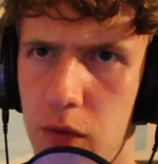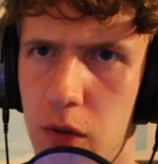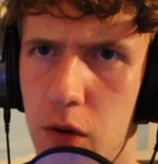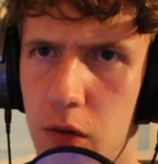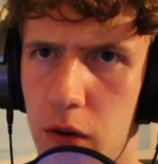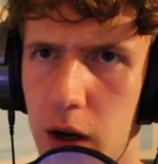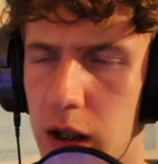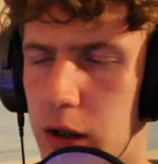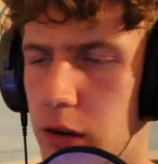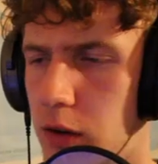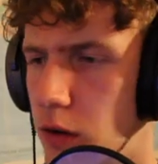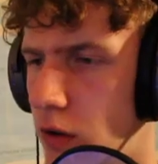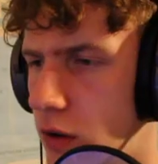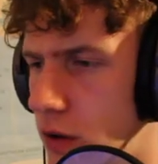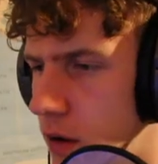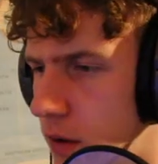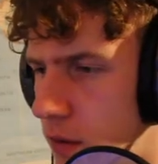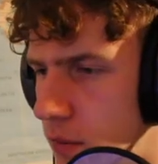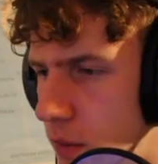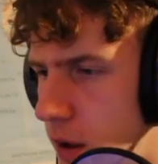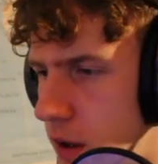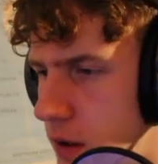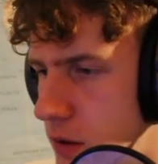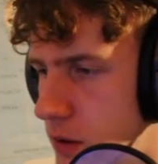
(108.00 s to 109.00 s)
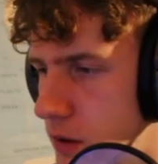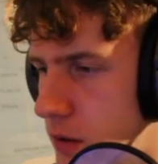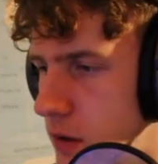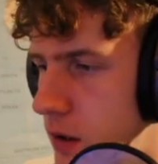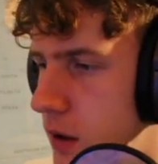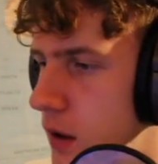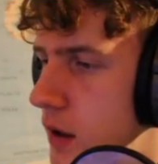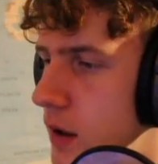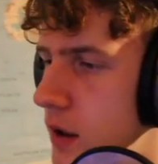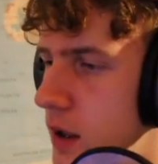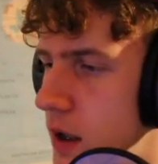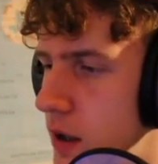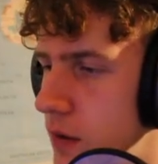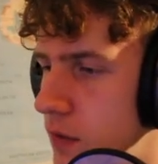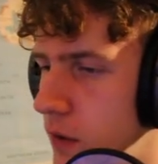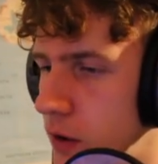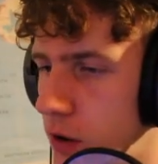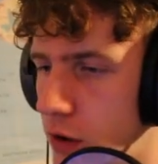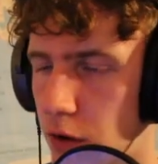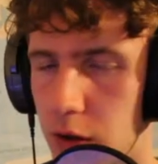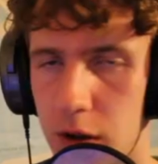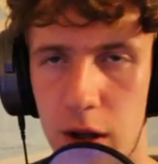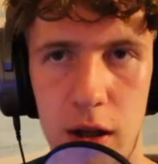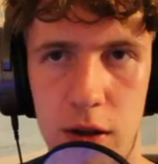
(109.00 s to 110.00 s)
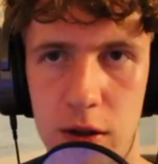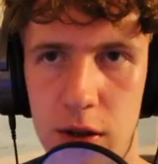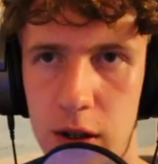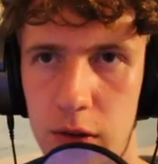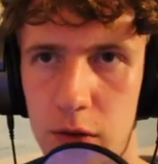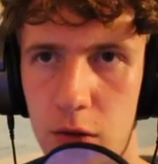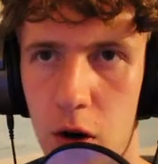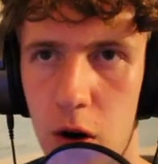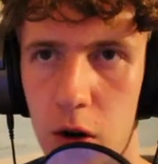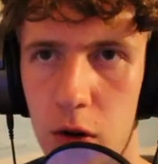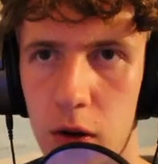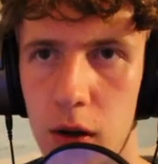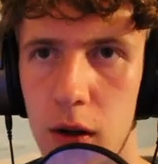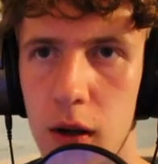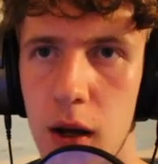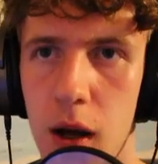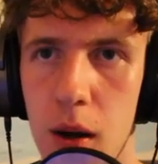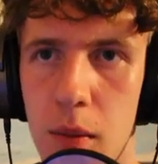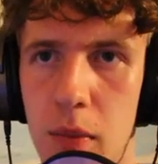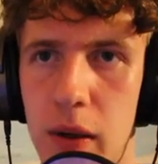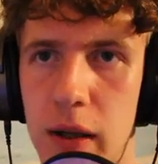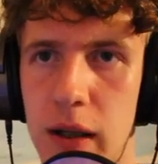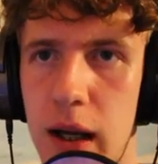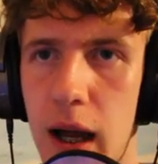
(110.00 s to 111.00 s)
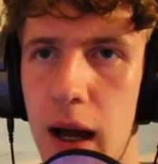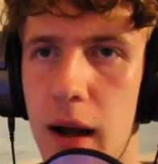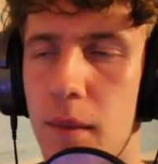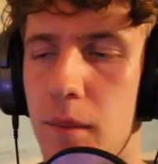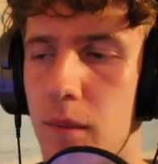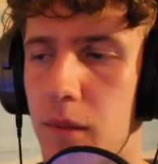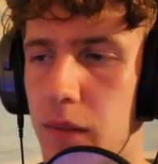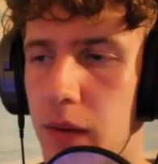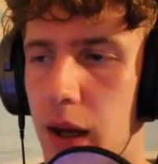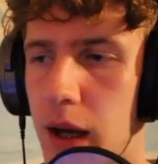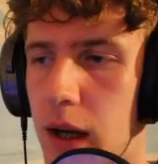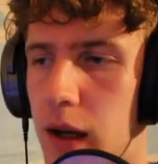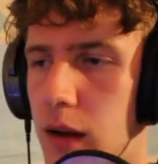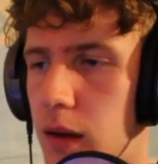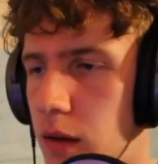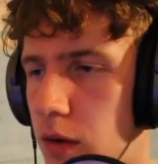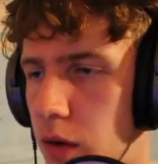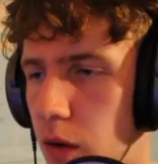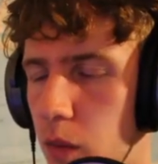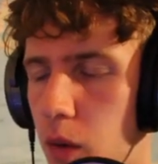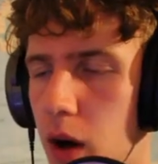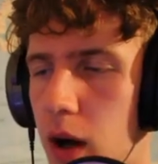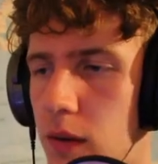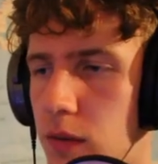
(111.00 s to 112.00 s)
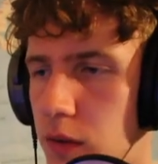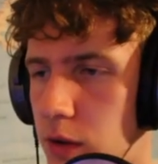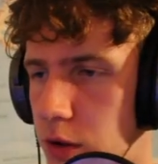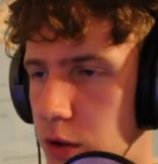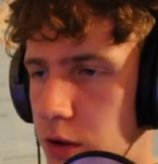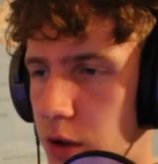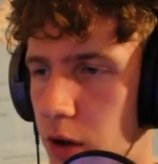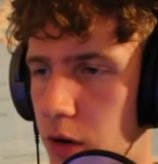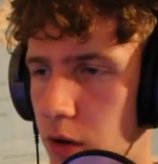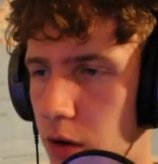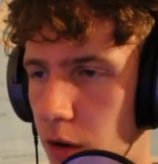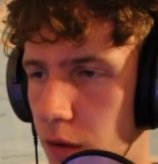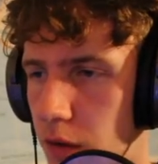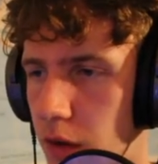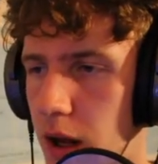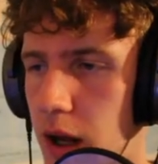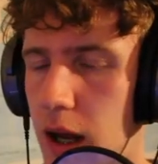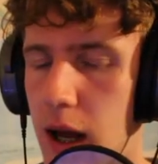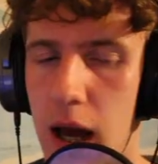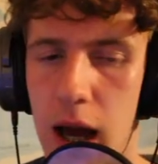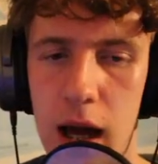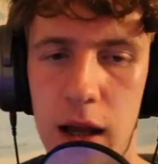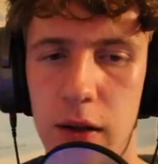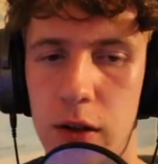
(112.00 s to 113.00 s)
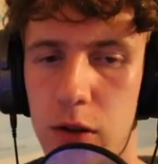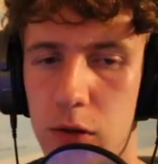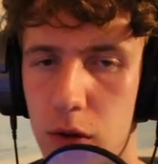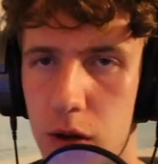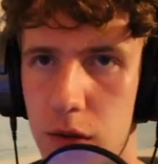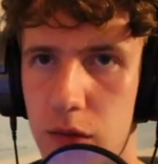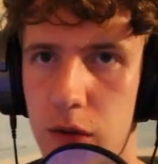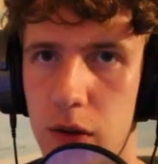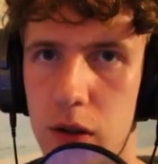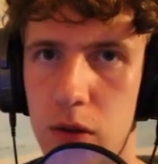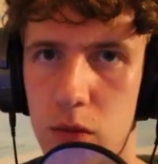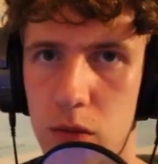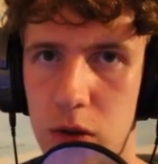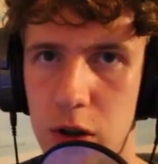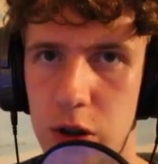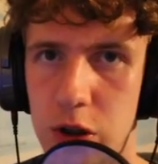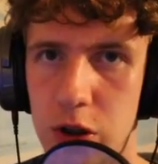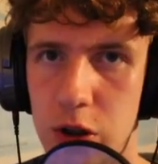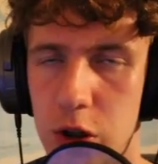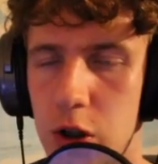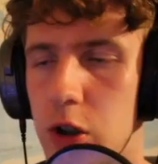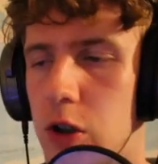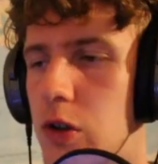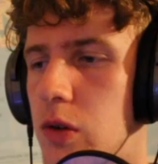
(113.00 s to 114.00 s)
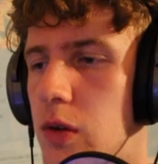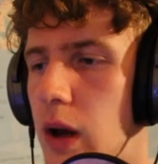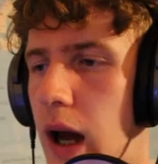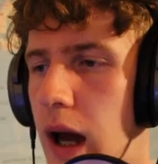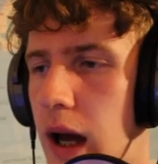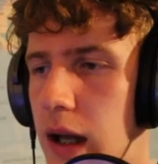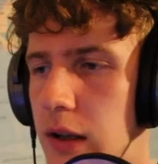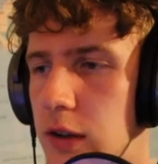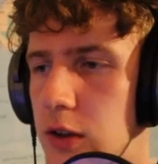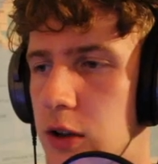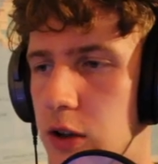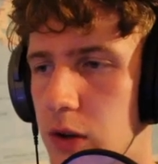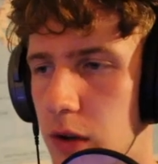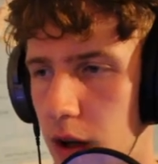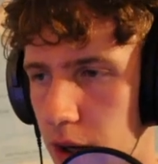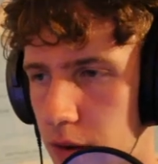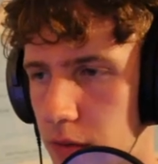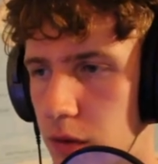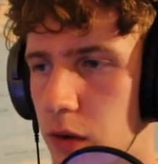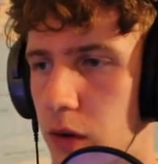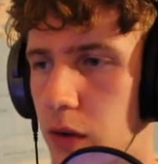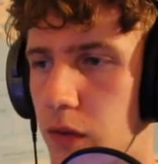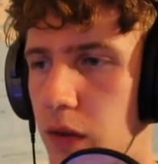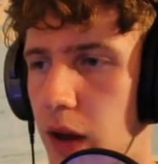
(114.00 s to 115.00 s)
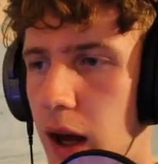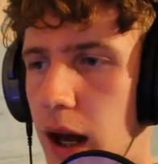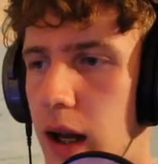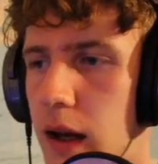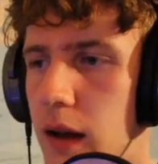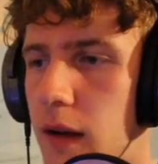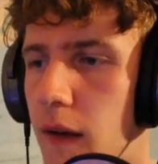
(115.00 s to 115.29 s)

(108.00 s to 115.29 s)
Ragnarok. Imagine if I got that thing wrong. But yeah, the wyverns are on there, and the griffin was new, and you have all of that.